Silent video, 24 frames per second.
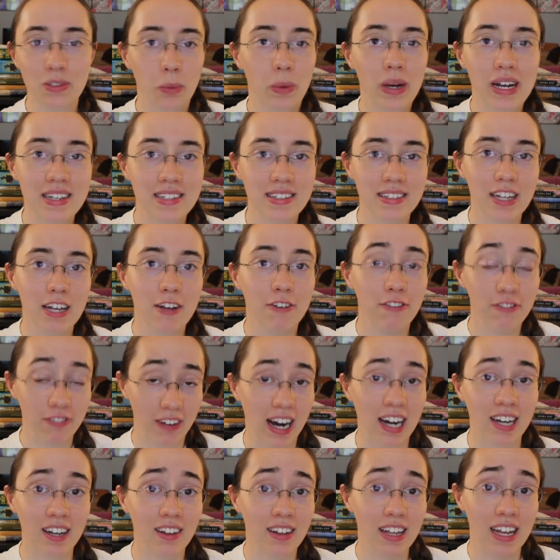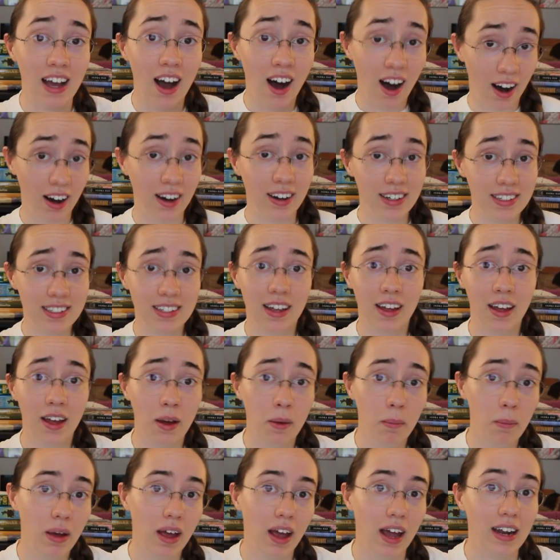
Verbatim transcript: Weasley finally hugs him